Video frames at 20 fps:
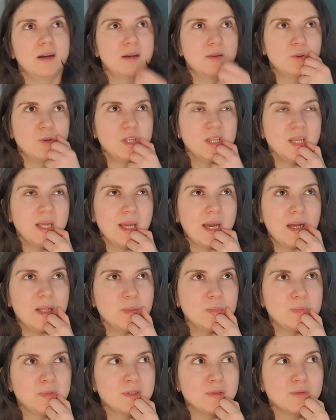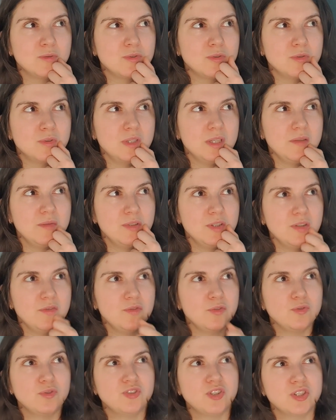really helps you, even if
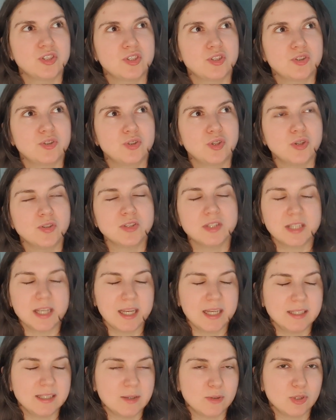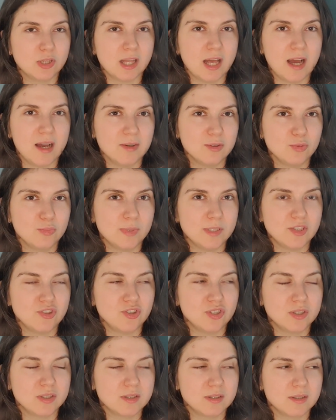you just don't say it out loud, but
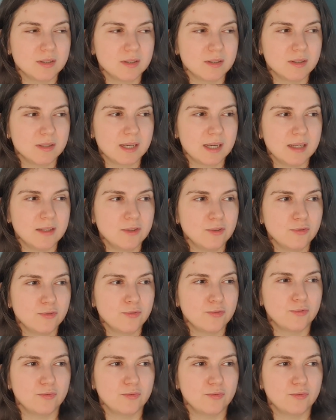just kind of